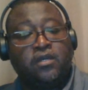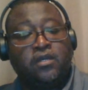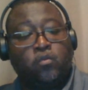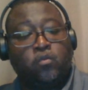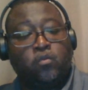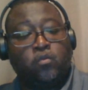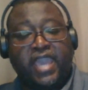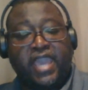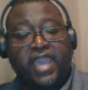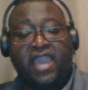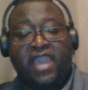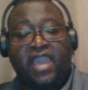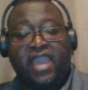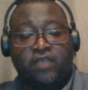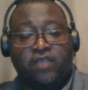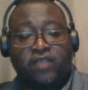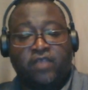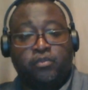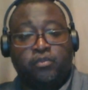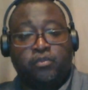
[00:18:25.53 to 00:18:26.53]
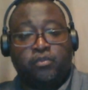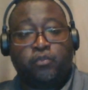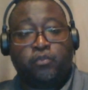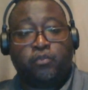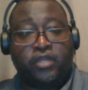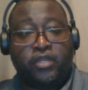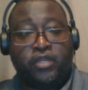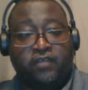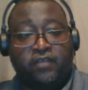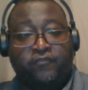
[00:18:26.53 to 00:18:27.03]
we have a
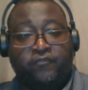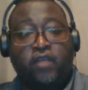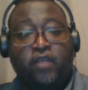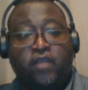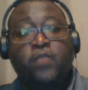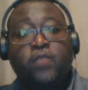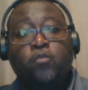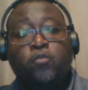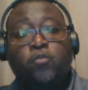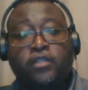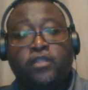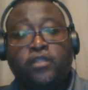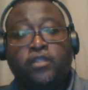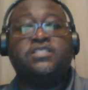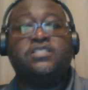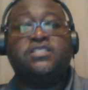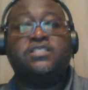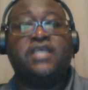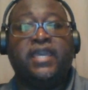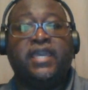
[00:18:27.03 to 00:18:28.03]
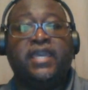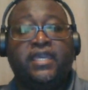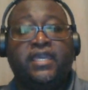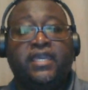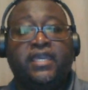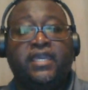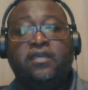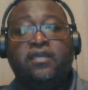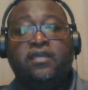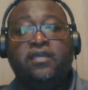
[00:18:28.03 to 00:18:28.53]
blueprint and a framework to say,